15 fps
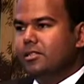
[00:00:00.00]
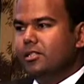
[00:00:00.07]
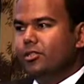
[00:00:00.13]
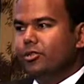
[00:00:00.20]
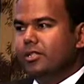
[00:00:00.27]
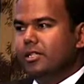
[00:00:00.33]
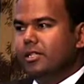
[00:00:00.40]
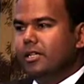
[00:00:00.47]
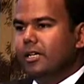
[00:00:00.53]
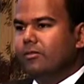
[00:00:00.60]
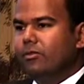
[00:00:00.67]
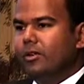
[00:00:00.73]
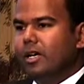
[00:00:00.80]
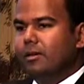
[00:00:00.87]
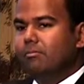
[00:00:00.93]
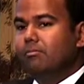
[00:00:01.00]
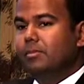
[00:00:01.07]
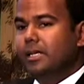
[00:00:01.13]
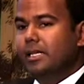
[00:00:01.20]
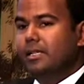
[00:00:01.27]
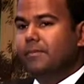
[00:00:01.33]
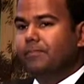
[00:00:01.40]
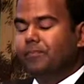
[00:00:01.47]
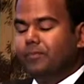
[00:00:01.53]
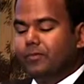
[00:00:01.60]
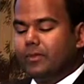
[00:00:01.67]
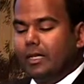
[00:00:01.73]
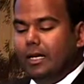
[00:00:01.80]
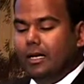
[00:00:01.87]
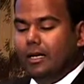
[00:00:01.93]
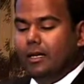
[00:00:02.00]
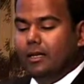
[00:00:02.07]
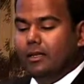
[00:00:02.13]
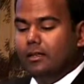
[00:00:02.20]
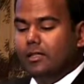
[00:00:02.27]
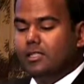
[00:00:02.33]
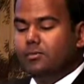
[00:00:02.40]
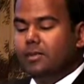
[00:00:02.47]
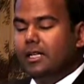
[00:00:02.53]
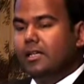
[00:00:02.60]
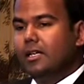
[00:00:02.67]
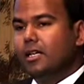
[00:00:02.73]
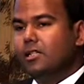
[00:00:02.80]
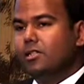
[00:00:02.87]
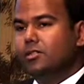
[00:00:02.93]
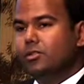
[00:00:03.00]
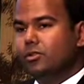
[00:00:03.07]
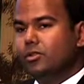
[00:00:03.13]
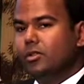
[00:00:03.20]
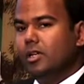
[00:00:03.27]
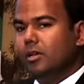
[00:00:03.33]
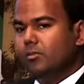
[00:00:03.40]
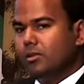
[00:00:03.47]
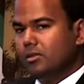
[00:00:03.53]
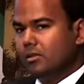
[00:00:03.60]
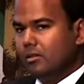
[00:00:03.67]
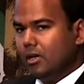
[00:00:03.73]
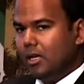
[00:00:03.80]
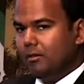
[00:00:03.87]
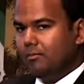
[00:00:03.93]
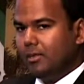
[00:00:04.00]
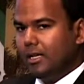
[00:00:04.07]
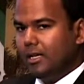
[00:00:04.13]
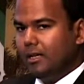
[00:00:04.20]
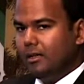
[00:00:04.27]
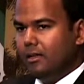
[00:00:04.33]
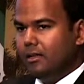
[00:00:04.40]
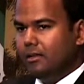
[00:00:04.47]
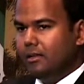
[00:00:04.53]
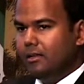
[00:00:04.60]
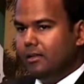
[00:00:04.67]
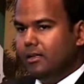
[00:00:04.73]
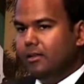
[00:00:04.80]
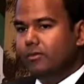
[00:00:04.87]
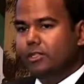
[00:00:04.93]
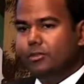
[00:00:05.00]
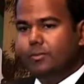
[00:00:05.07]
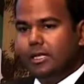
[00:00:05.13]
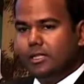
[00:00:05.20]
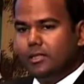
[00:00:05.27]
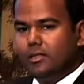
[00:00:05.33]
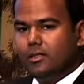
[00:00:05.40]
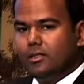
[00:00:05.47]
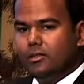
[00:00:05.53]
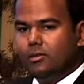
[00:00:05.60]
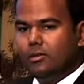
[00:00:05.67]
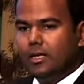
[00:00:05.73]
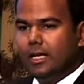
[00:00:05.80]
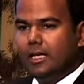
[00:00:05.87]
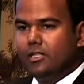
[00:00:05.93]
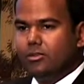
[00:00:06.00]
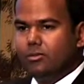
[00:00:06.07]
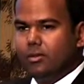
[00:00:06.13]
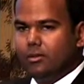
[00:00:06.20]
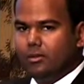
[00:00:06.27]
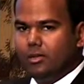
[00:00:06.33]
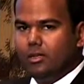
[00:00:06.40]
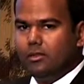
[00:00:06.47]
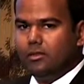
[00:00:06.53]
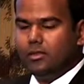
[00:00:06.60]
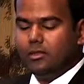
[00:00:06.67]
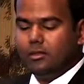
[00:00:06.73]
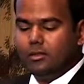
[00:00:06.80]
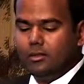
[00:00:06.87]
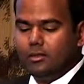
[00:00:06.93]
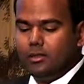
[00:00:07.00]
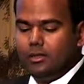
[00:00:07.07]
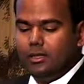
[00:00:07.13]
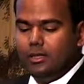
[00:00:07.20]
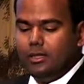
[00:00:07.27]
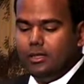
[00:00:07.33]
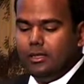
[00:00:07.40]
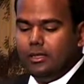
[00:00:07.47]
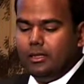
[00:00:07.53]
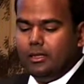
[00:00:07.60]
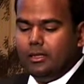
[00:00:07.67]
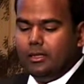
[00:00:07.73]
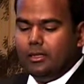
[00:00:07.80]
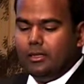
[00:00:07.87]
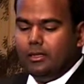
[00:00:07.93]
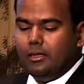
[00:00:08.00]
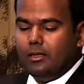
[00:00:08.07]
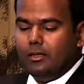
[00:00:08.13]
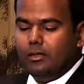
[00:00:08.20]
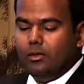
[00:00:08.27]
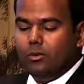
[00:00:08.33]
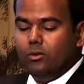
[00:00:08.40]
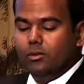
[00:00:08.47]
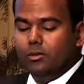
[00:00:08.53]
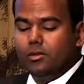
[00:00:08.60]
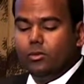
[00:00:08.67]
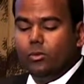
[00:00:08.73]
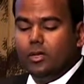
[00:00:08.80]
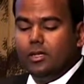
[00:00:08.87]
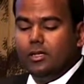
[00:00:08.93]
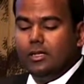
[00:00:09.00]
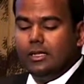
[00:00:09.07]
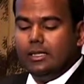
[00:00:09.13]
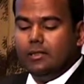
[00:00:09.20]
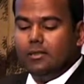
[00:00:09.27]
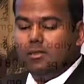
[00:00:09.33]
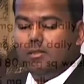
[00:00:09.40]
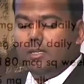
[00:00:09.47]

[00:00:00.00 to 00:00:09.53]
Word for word: that you can take for Hep B, uh, these medications usually are prescribed by a liver specialist or a gastroenterologist. The oldest one is